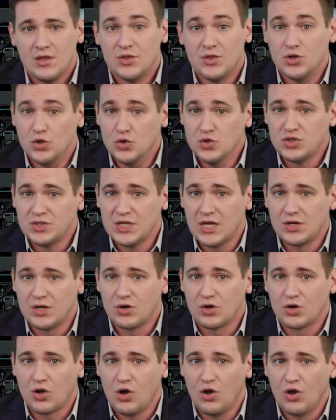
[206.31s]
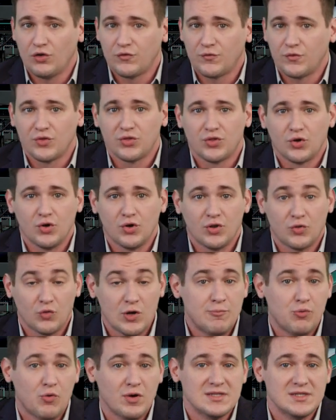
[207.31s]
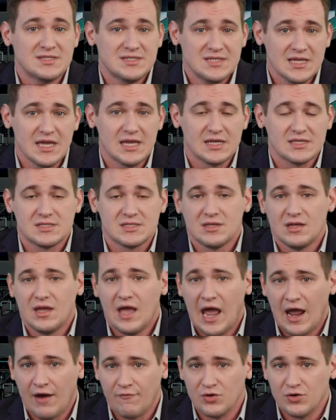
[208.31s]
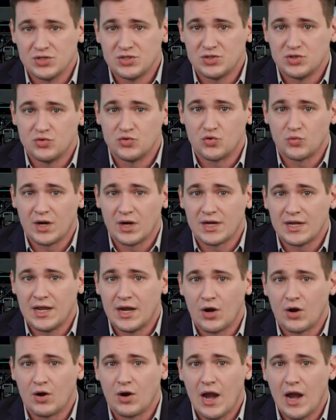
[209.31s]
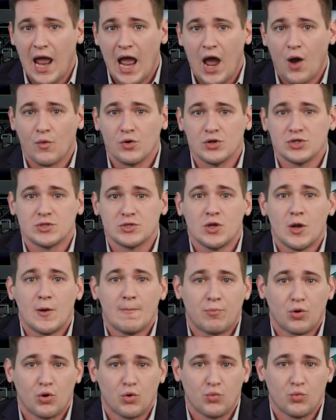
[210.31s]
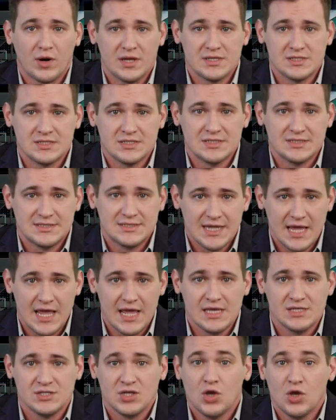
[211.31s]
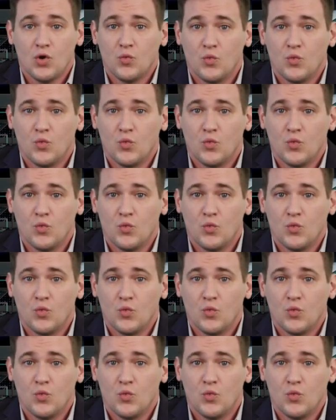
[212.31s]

The new standard calls for 3.6 average direct care hours per resident days,